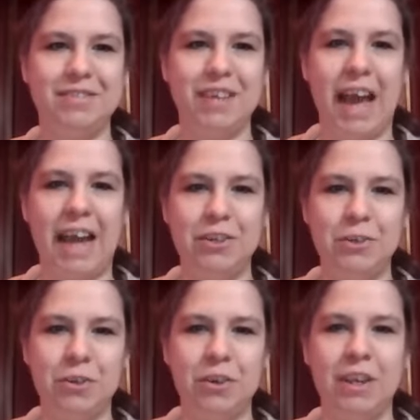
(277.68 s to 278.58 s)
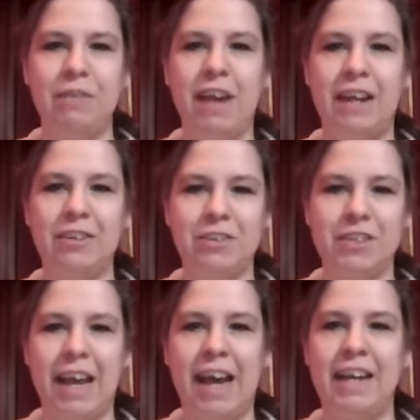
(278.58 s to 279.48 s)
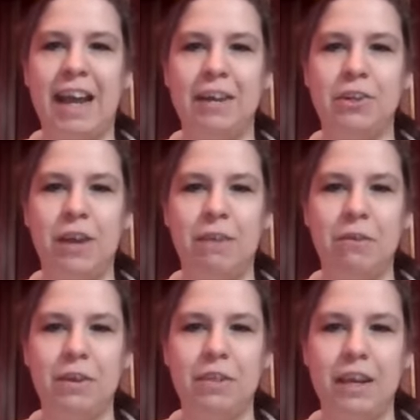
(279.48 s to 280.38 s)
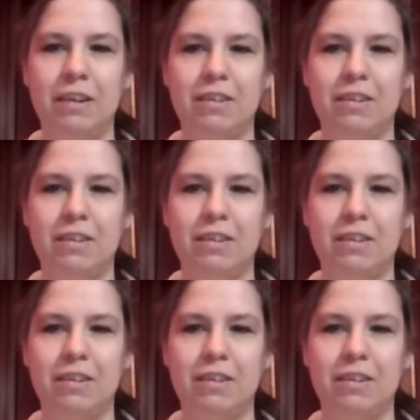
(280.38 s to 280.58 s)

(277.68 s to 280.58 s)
add your grief, add your sad, add your everything.